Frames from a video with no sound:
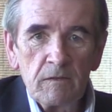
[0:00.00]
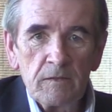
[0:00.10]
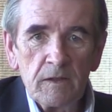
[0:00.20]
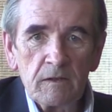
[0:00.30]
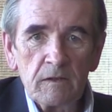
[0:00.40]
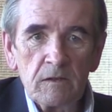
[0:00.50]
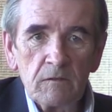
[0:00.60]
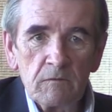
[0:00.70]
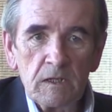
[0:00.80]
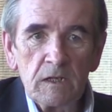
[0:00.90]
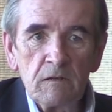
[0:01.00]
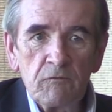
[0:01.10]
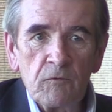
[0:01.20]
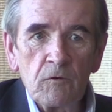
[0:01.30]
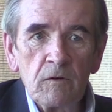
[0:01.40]
that you need
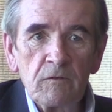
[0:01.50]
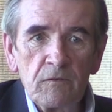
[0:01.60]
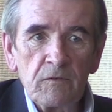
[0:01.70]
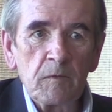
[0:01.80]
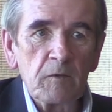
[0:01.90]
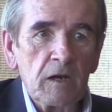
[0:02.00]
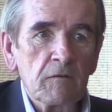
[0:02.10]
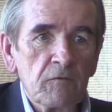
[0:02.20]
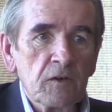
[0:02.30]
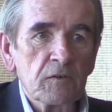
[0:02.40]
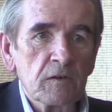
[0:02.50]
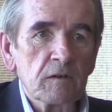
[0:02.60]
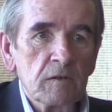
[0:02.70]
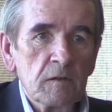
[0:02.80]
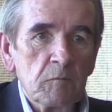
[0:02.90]
for some kind of functioning
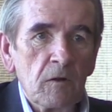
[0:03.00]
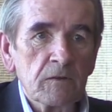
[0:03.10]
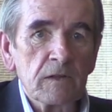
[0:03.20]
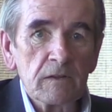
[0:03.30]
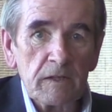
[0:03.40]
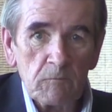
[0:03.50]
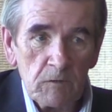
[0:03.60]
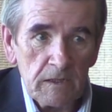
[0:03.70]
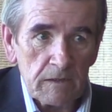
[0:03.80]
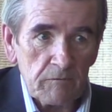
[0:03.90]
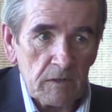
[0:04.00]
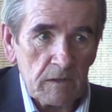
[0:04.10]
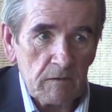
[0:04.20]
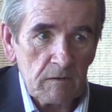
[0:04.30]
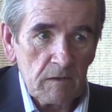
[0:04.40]
polity like we live
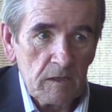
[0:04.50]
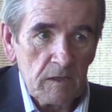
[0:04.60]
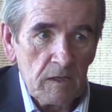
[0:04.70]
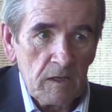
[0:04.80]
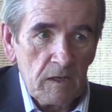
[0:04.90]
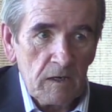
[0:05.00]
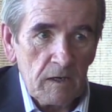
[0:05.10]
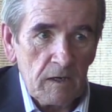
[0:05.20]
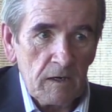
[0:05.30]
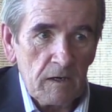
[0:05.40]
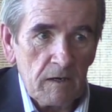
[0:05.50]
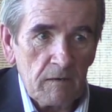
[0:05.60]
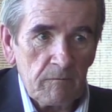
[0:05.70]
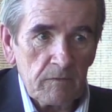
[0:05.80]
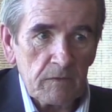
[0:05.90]
in.
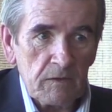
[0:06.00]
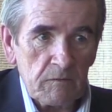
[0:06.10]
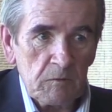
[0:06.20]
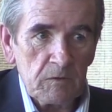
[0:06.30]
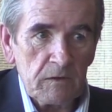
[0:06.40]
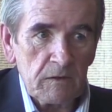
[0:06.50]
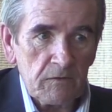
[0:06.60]
This ability to